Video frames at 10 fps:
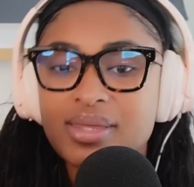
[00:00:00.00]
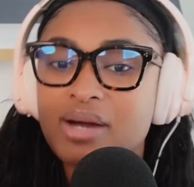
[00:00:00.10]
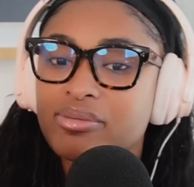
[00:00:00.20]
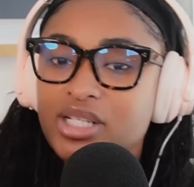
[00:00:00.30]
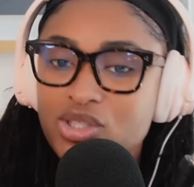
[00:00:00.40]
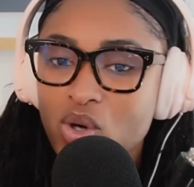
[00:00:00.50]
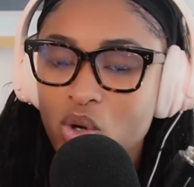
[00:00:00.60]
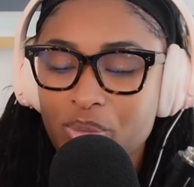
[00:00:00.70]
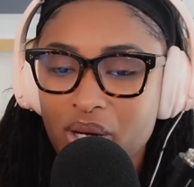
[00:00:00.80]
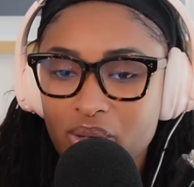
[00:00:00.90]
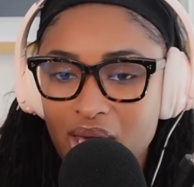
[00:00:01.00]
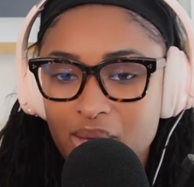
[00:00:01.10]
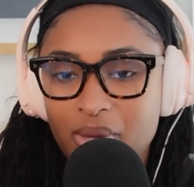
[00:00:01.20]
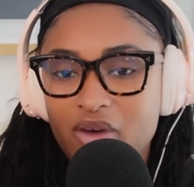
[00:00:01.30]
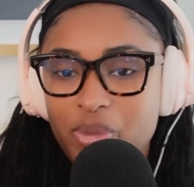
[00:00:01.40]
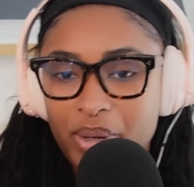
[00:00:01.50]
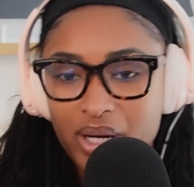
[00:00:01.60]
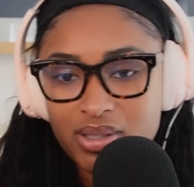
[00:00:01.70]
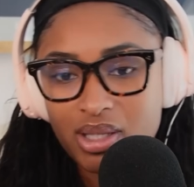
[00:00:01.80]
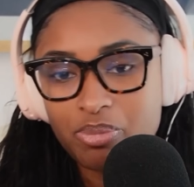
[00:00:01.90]
that reached the gold medal game of the
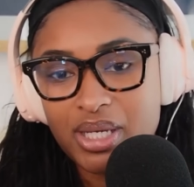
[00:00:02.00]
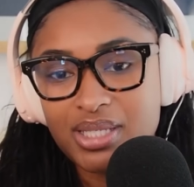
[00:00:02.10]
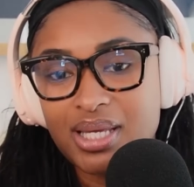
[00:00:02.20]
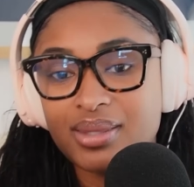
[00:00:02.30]
Paris Olympics,